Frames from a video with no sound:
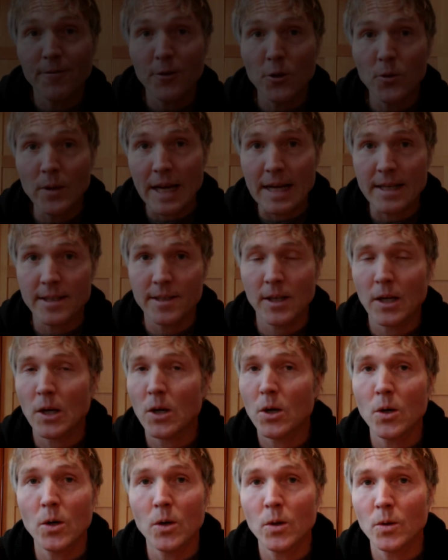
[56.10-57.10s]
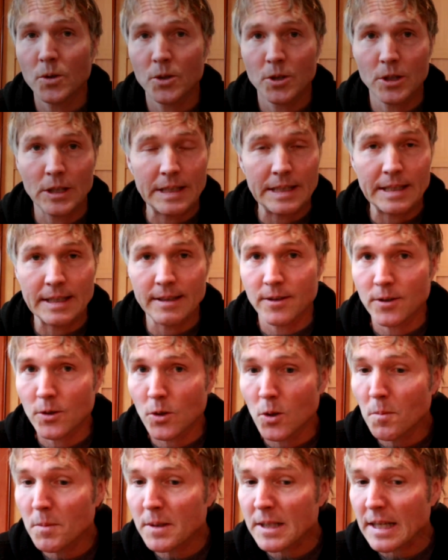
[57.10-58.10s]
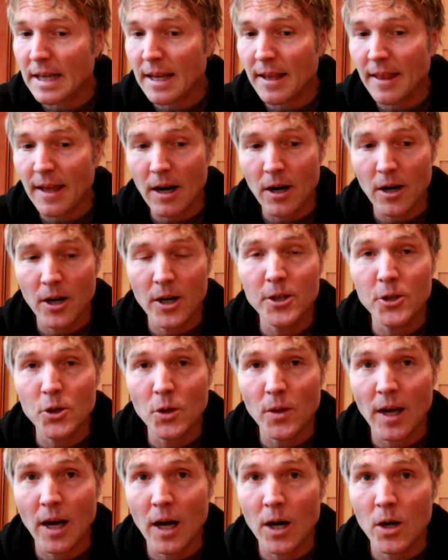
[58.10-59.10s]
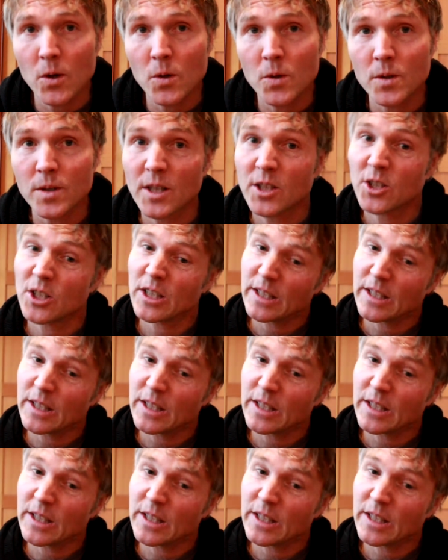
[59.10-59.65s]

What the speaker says: few days ago, she zooms into the house and